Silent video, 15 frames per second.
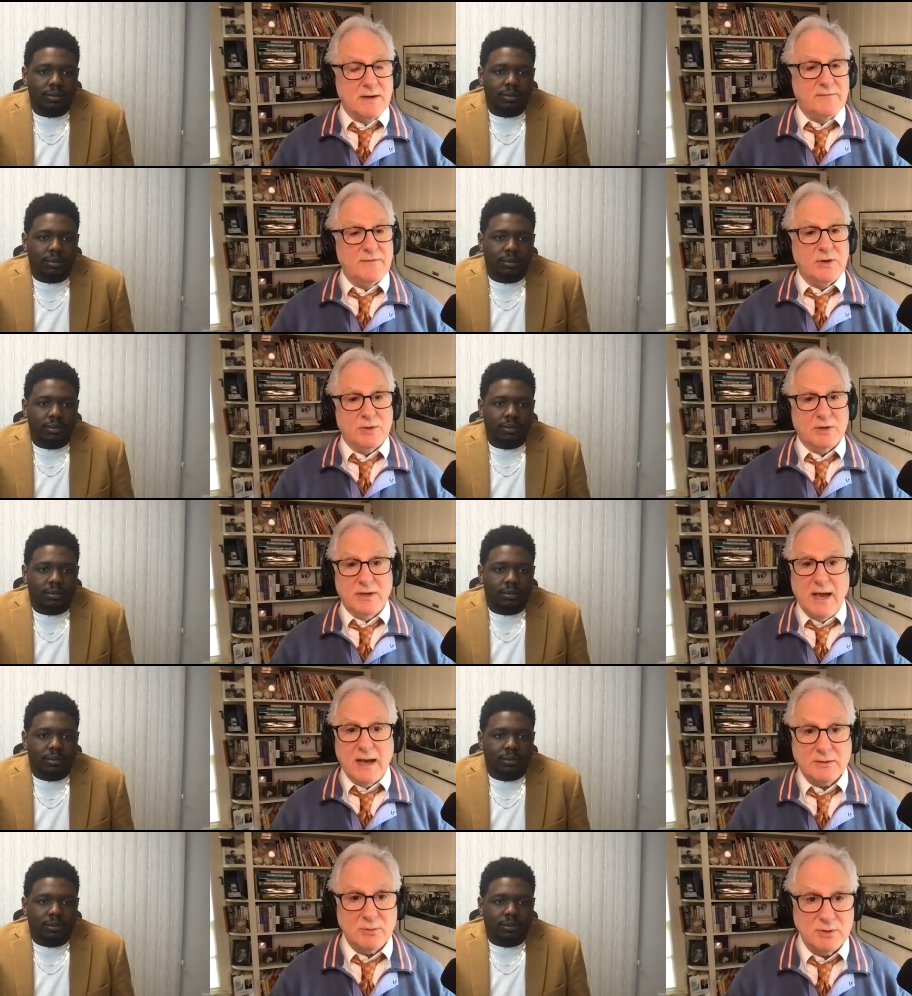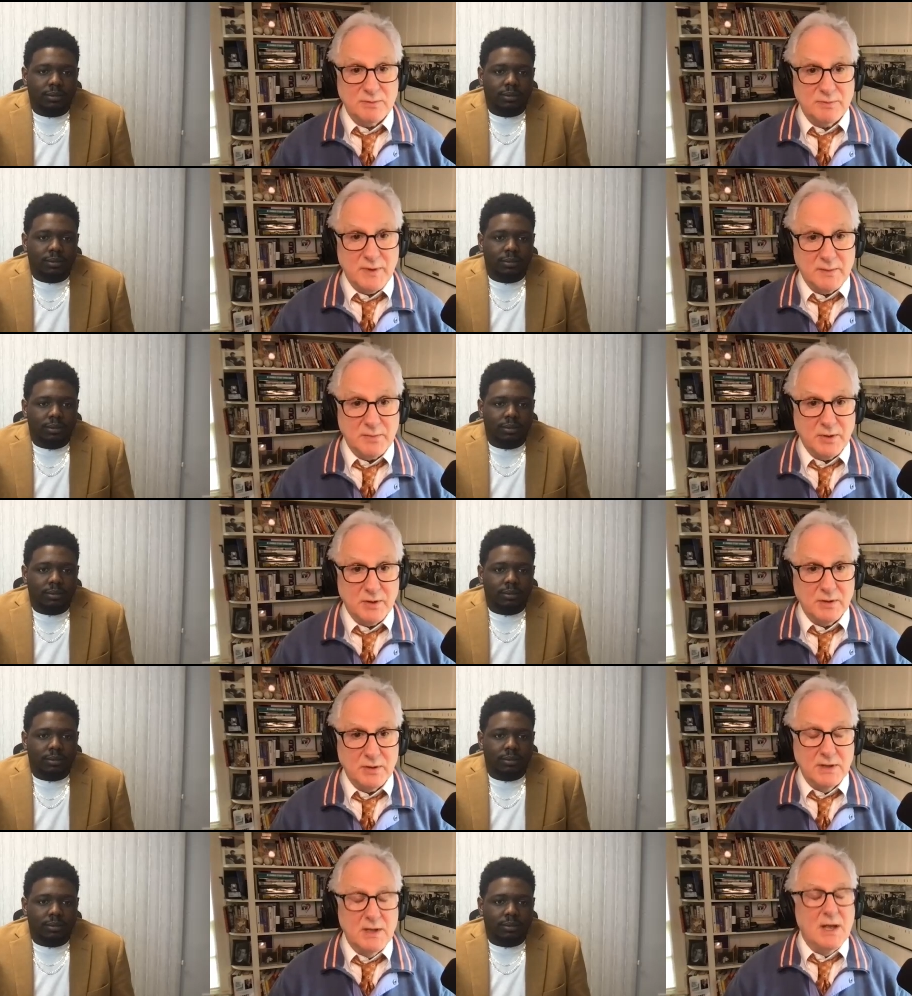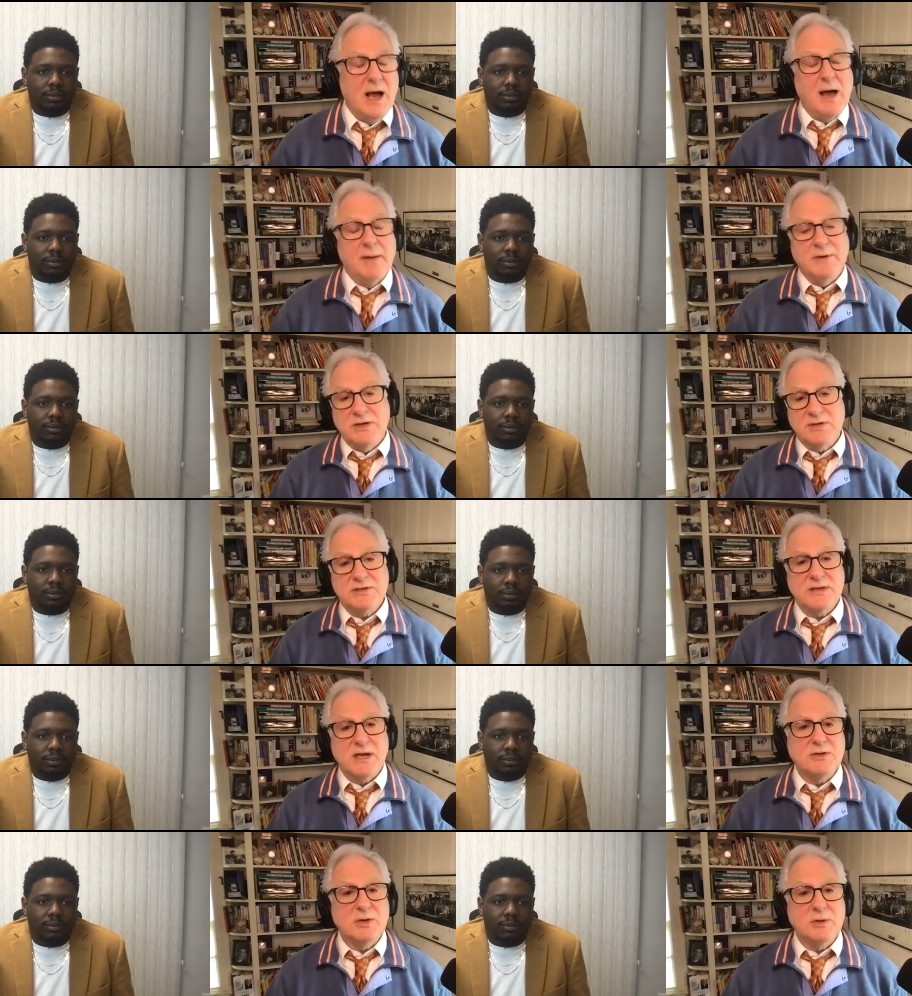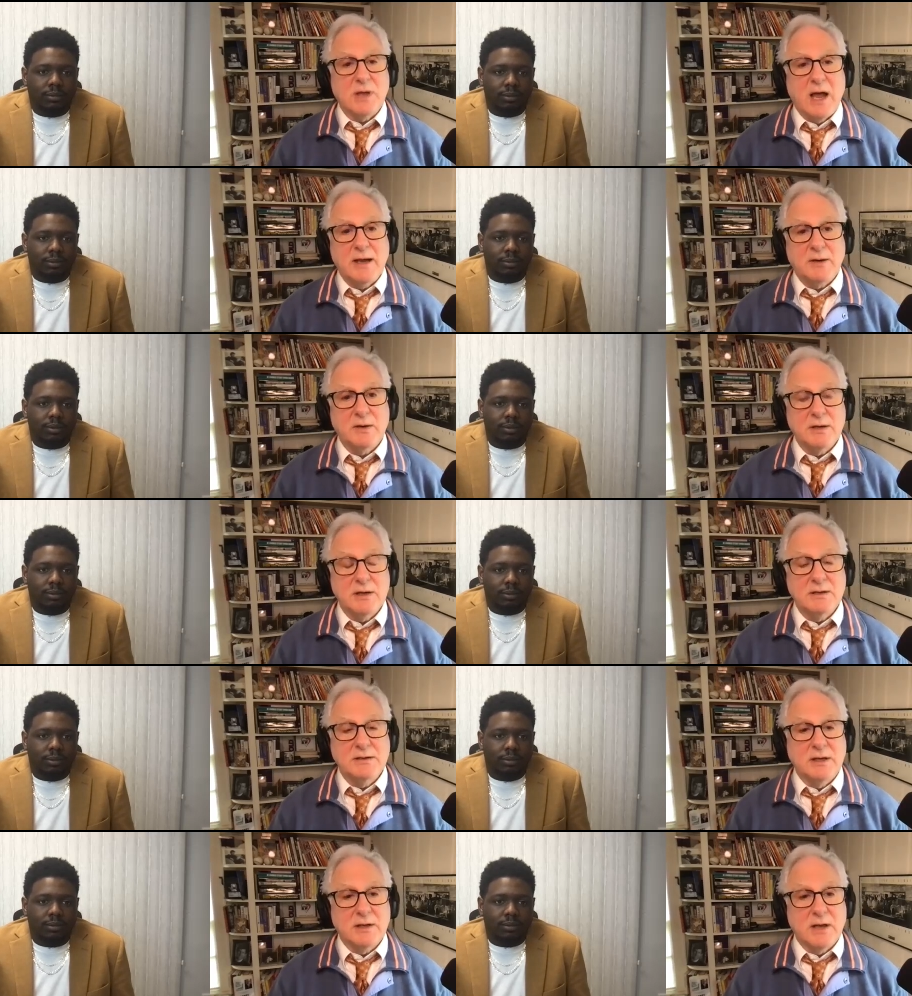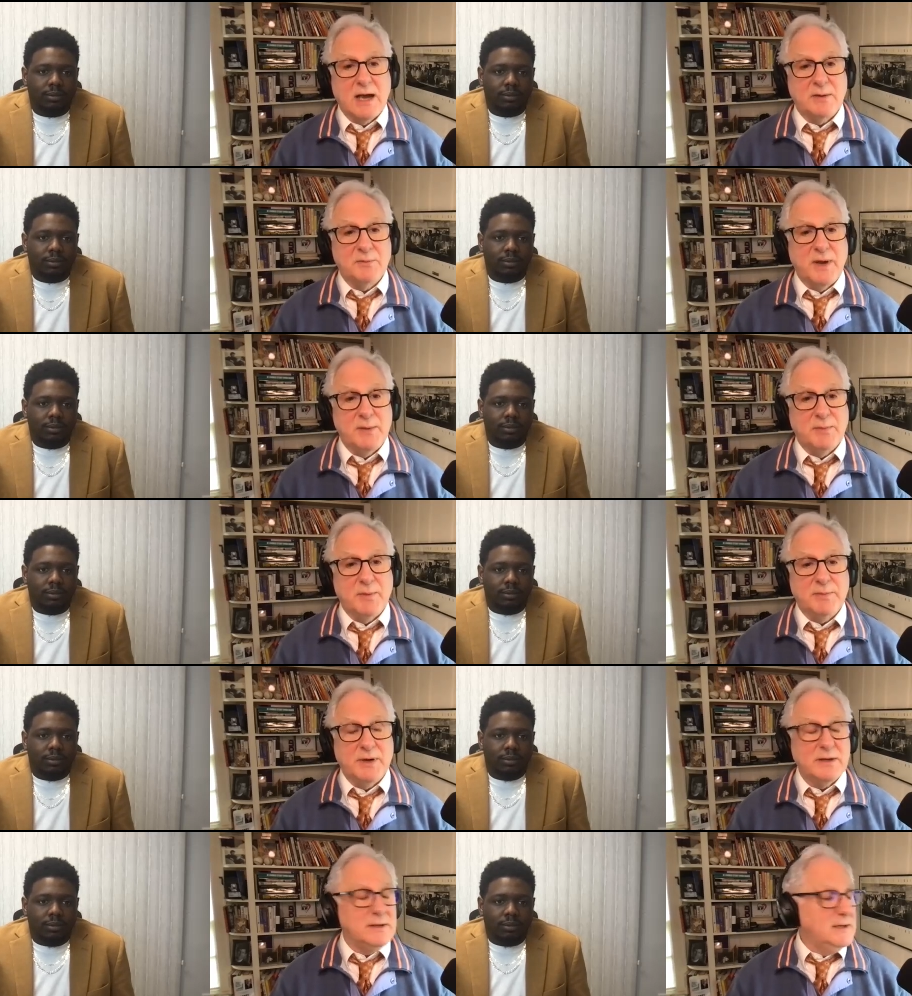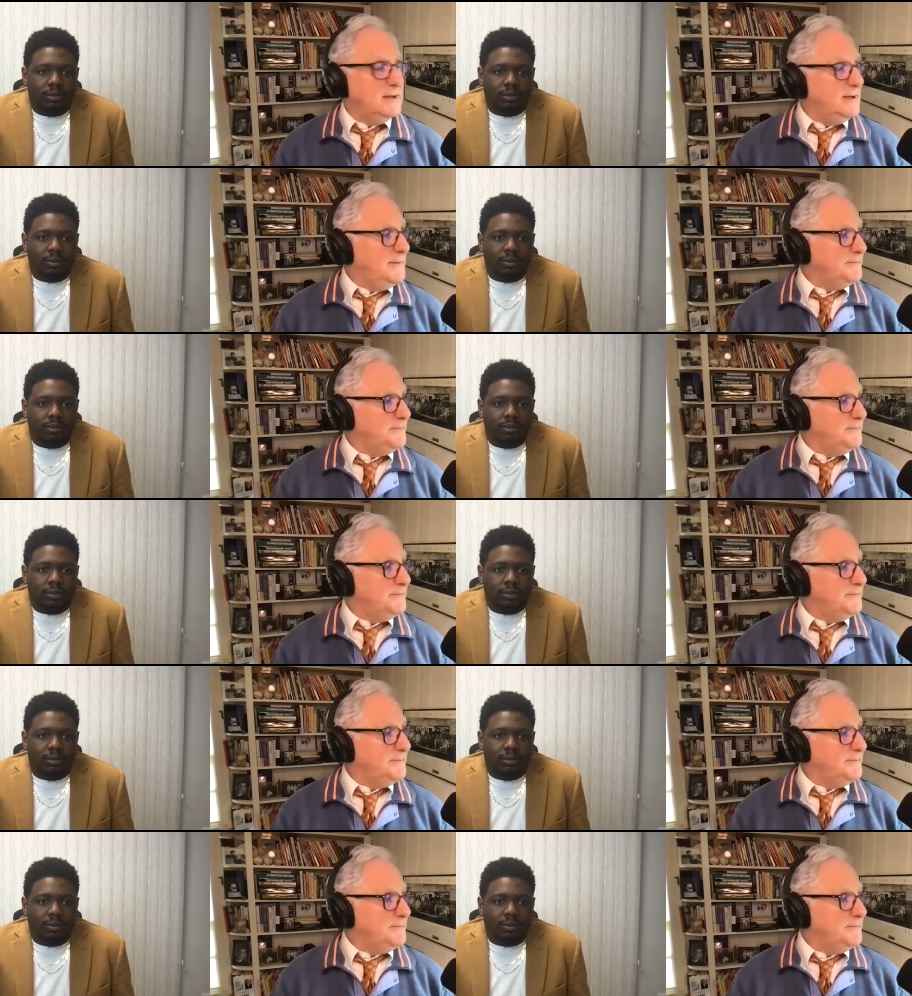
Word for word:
Speaker 1: And if you connect with people, I mean, you said you like you like people, but